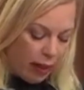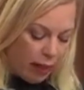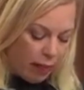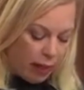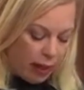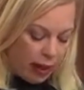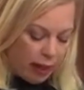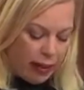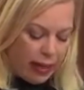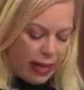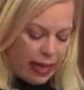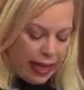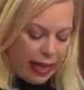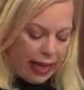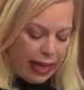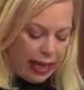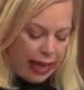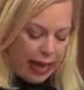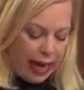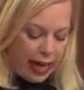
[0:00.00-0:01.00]
but
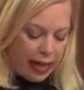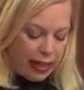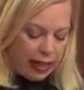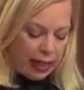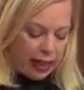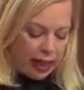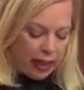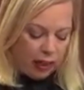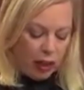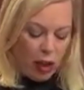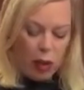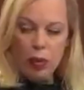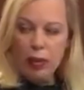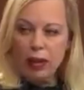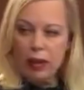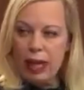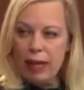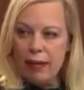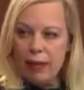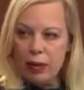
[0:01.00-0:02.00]
beginning and ending at lower
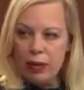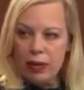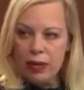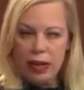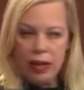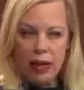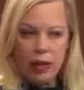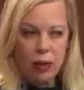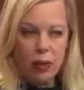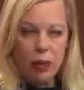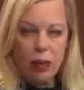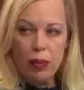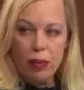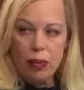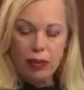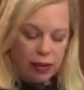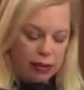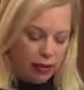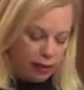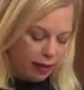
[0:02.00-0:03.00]
levels, unquote.